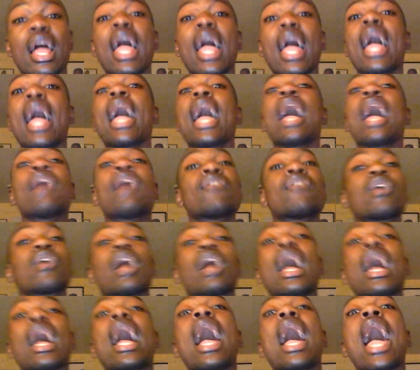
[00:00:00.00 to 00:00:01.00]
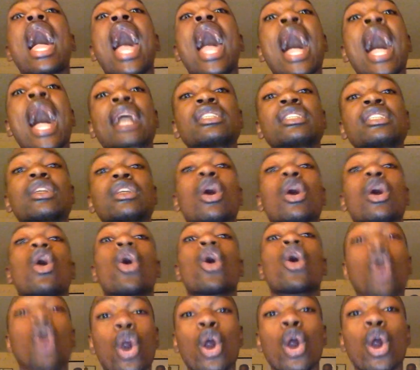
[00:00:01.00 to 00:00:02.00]
ever asked
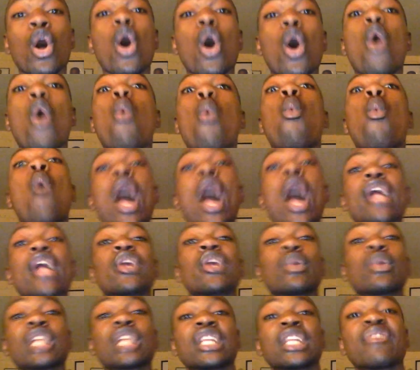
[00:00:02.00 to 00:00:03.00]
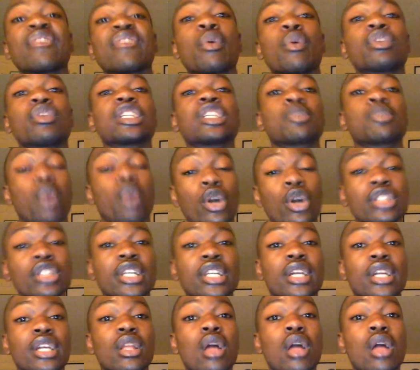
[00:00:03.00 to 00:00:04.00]
her why you're doing the interview with this
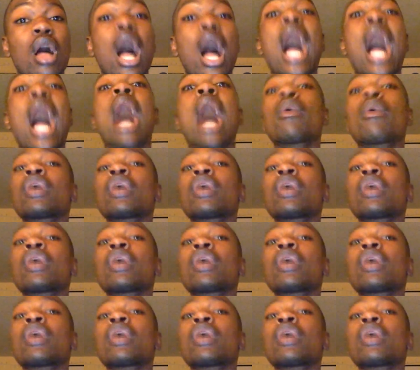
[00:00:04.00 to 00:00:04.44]
person. Our